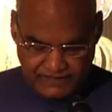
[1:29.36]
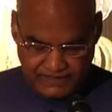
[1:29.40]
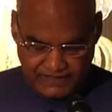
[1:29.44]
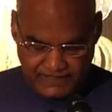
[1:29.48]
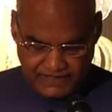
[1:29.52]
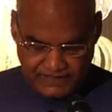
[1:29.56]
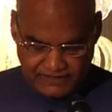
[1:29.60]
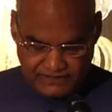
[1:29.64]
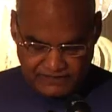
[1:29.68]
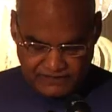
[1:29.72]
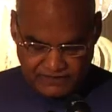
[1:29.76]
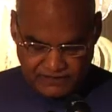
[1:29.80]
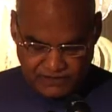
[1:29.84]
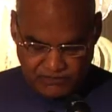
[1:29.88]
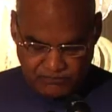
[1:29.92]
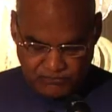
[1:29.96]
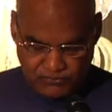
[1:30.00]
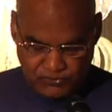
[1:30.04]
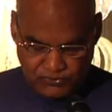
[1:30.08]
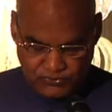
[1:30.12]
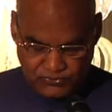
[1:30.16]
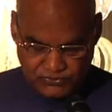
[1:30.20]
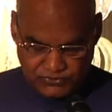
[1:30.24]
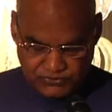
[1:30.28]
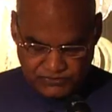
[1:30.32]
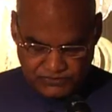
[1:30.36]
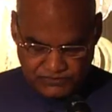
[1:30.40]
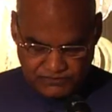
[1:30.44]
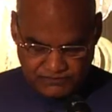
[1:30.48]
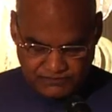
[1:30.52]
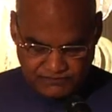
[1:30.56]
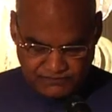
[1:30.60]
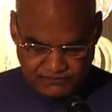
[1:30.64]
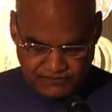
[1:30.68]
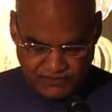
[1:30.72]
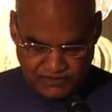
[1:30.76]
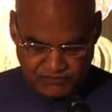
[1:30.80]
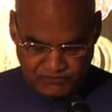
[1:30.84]
get a boost
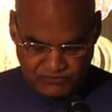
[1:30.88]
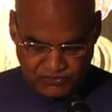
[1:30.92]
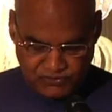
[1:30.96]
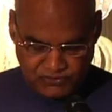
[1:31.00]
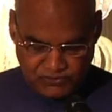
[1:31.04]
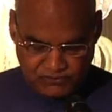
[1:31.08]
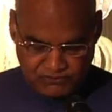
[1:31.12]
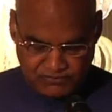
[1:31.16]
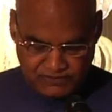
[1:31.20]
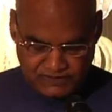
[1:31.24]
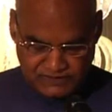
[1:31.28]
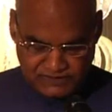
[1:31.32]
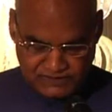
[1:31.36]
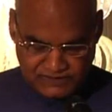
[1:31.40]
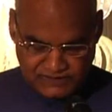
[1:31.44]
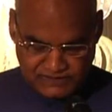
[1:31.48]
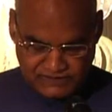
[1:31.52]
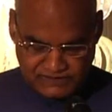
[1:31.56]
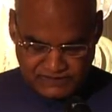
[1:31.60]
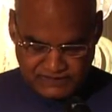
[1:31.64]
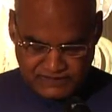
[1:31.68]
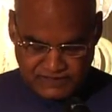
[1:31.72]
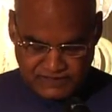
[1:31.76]
from your business